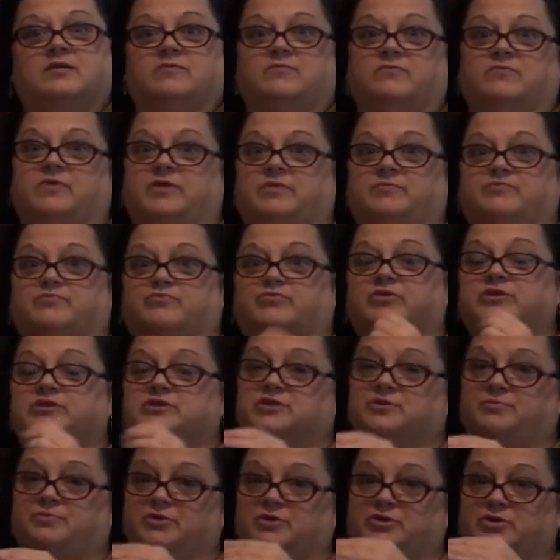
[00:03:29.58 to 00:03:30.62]
Who did?
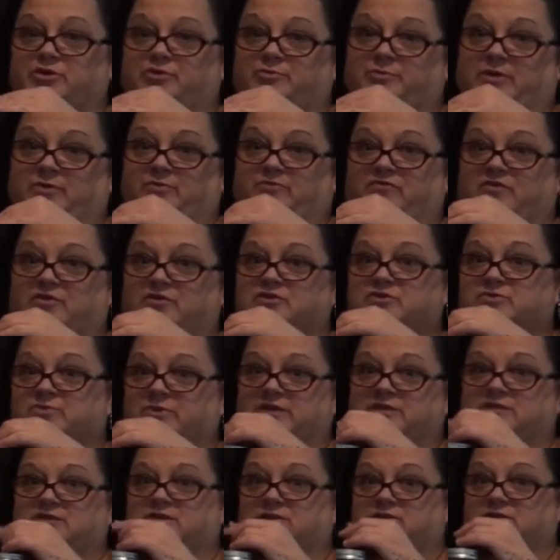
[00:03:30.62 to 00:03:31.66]
Principal Newman first
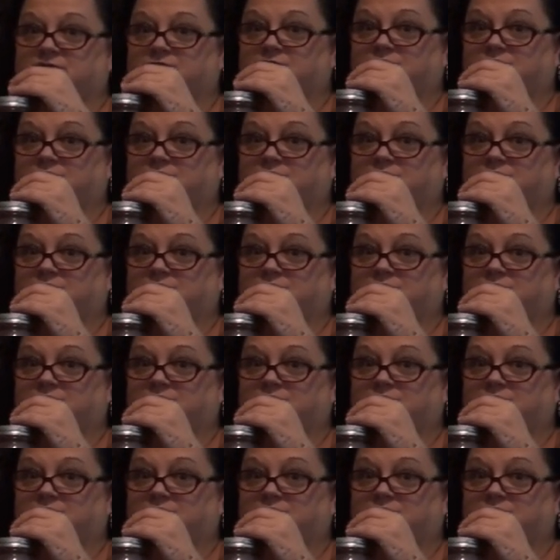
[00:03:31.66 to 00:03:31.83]
went. Oh,